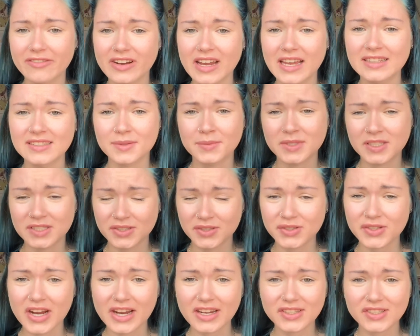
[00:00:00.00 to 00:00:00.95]
as a
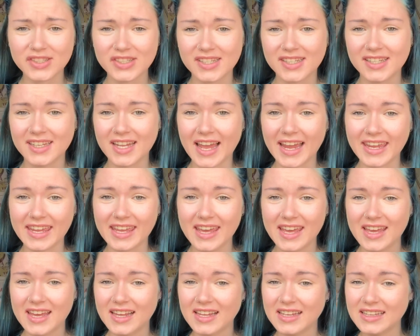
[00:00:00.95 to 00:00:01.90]
distraction, like,
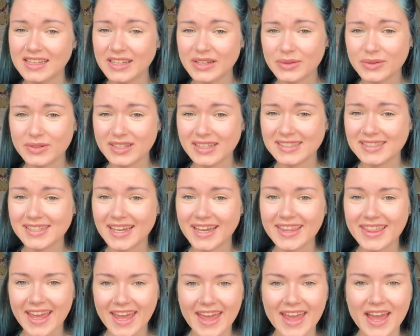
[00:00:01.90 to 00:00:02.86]
little things
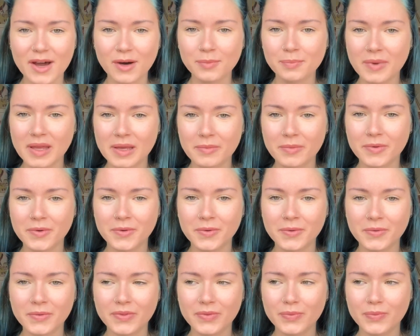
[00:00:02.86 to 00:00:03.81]
like that help
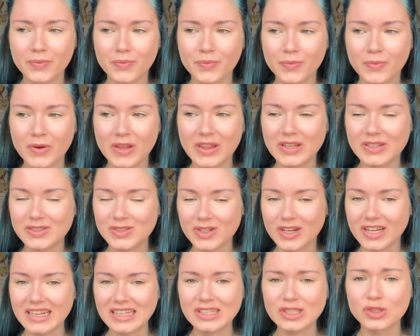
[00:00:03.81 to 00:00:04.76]
people when they're
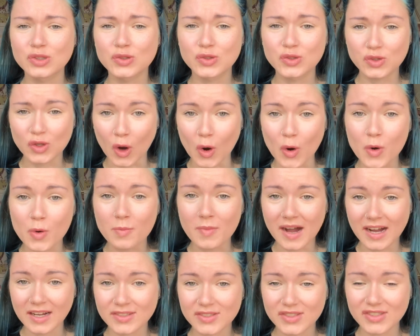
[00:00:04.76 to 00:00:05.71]
struggling so
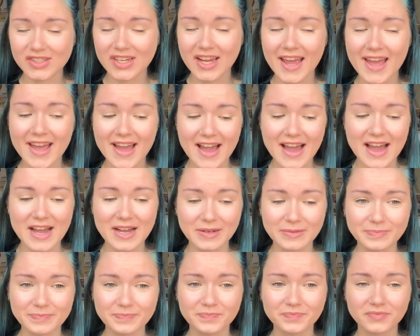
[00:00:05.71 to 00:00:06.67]
much.
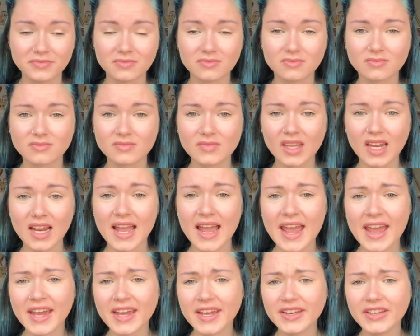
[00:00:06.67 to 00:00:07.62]
And
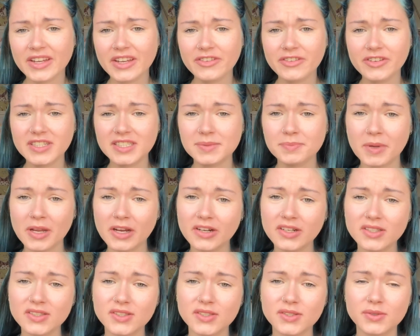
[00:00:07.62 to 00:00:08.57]
if it's
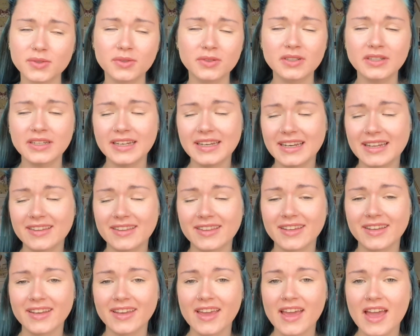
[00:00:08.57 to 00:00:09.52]
parents or
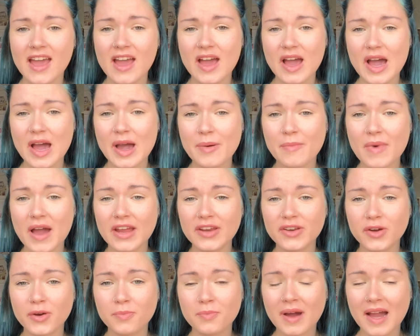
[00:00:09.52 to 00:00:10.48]
anything, I
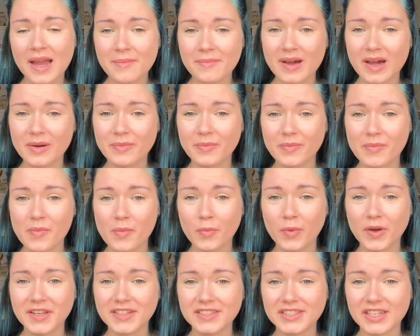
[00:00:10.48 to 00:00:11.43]
know my mum
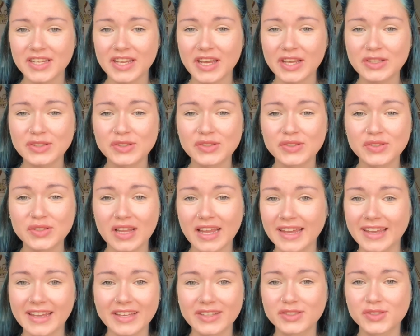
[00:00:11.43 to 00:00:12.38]
went to
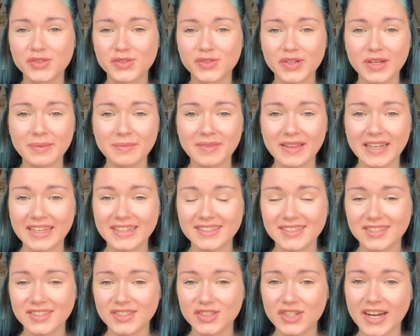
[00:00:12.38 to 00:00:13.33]
extreme
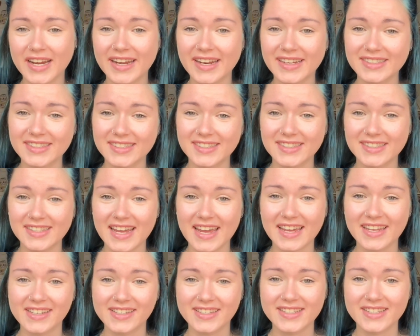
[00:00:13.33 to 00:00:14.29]
lengths to try and
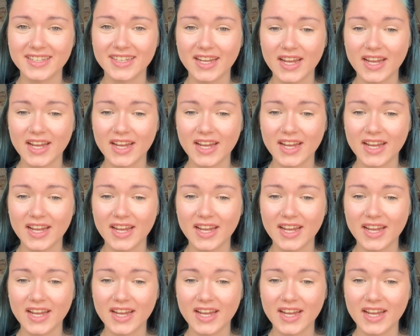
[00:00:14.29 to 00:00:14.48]
understand